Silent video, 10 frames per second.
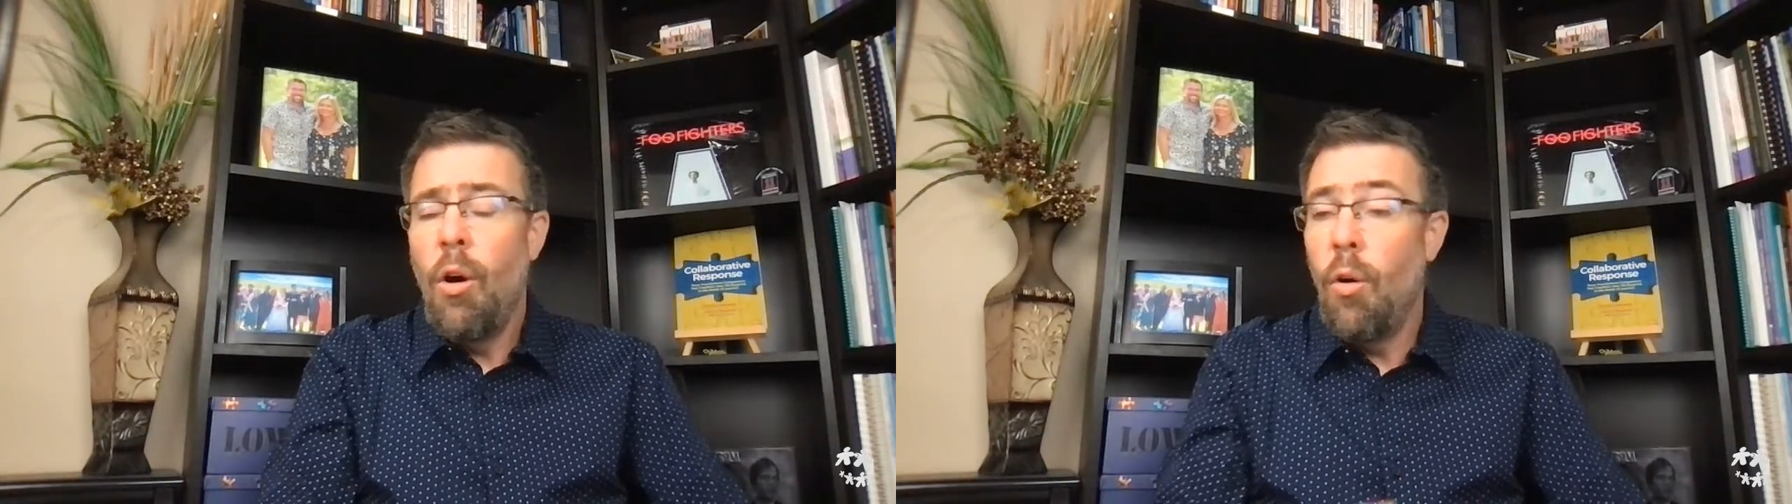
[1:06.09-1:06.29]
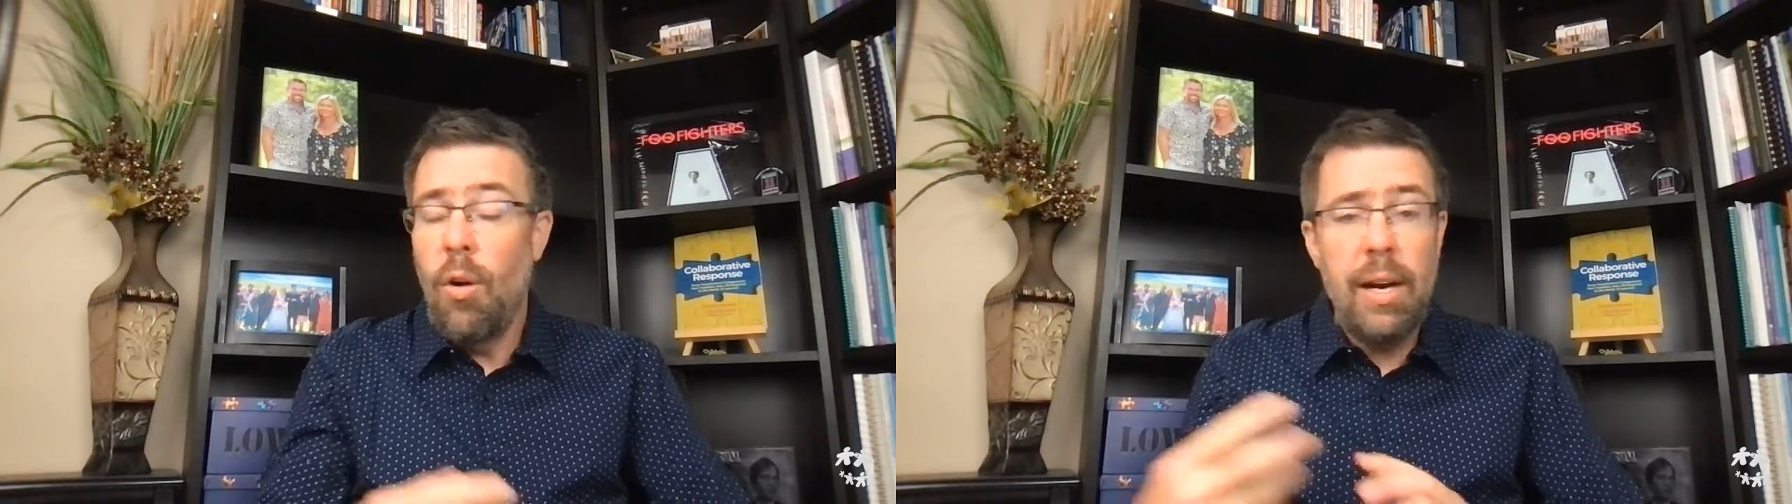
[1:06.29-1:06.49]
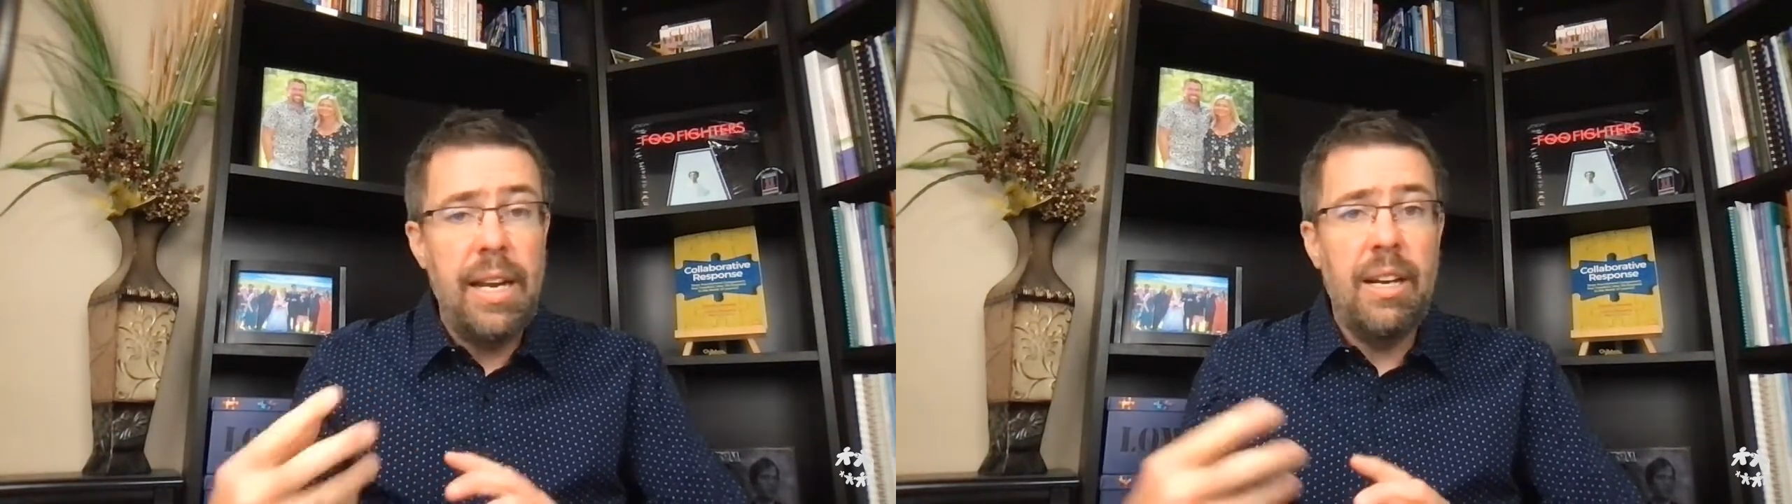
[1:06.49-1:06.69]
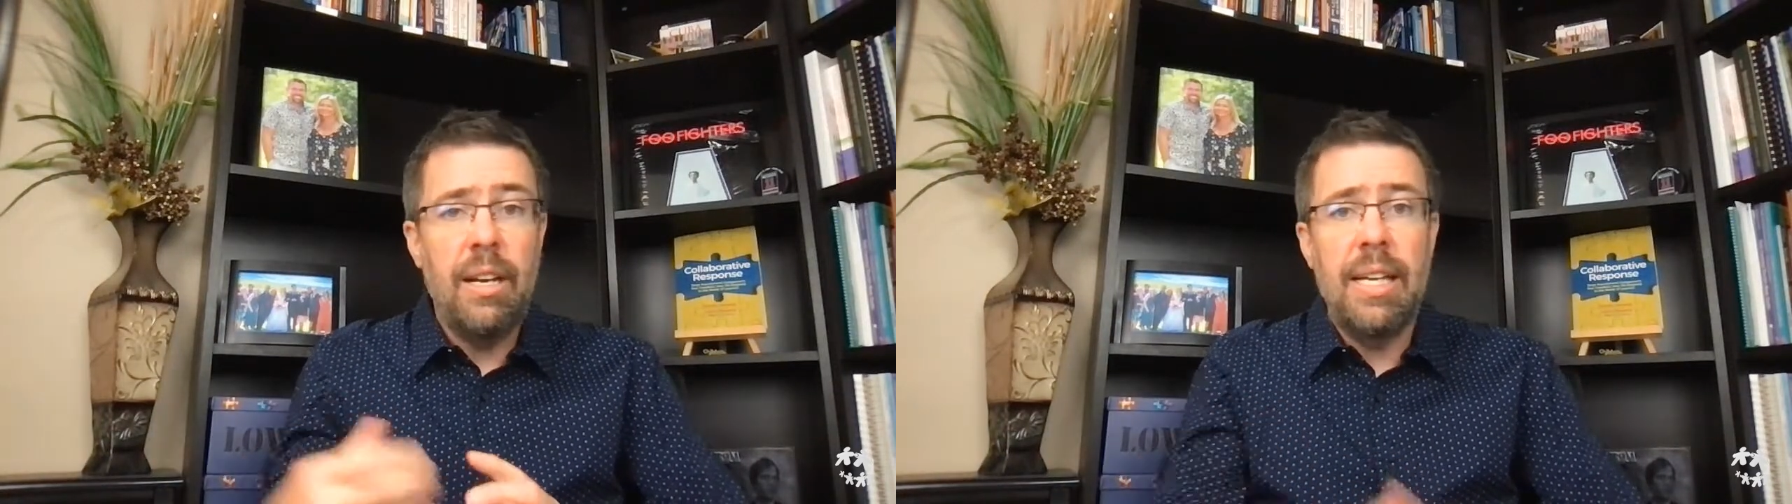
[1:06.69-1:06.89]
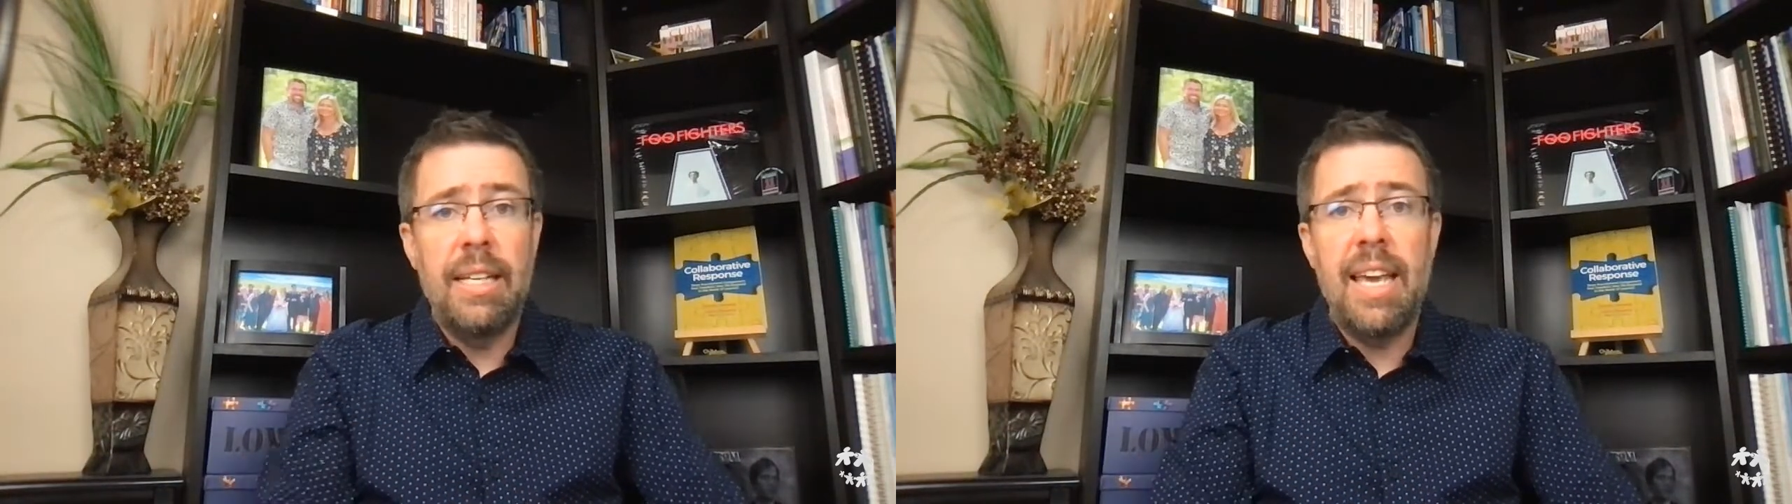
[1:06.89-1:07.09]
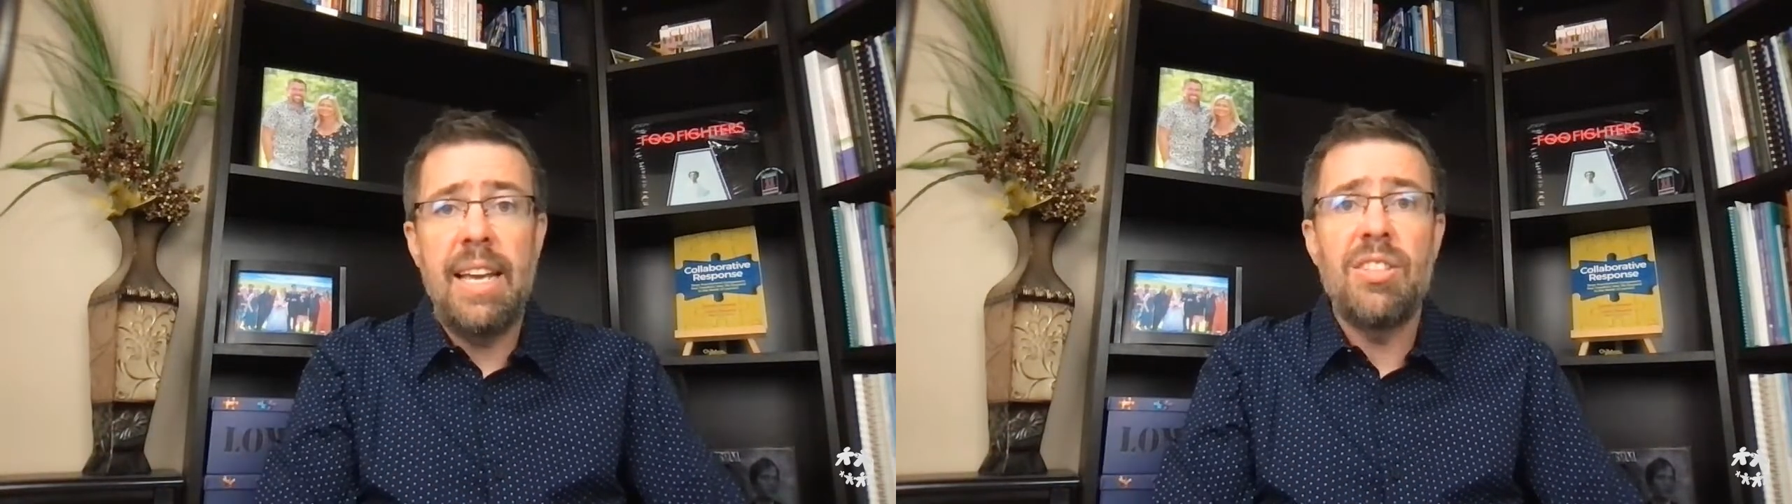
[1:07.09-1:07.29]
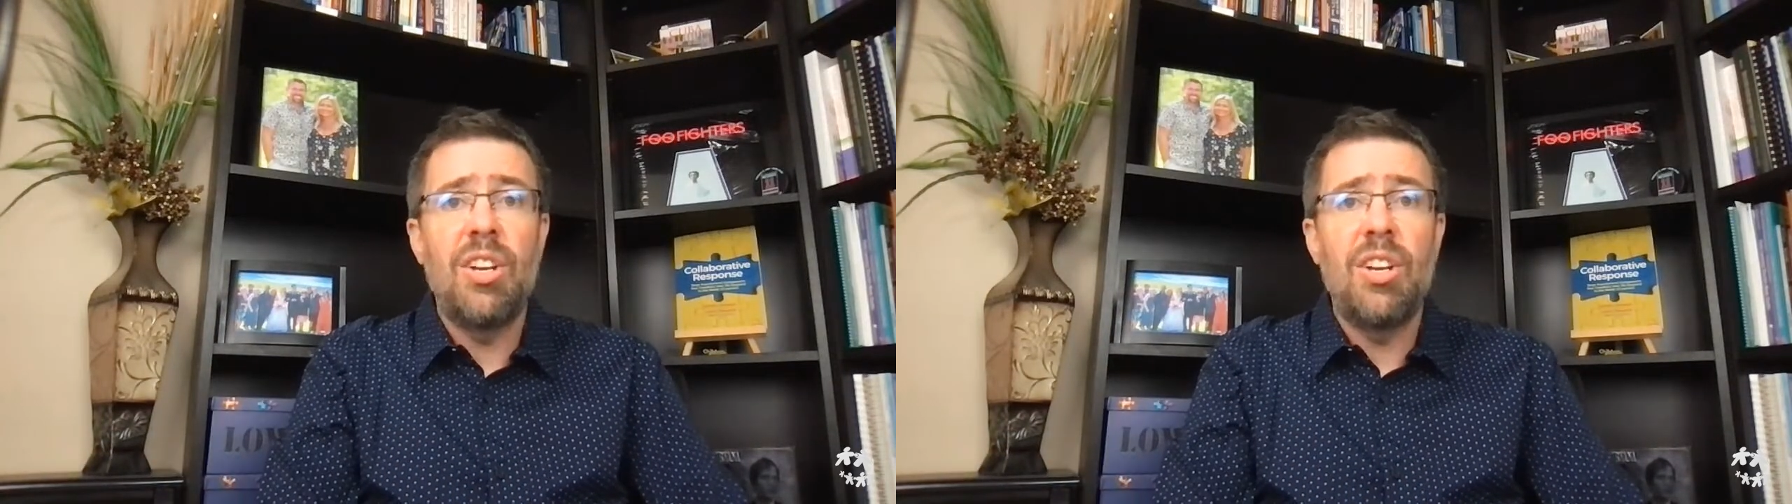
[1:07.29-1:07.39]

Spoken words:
or in a case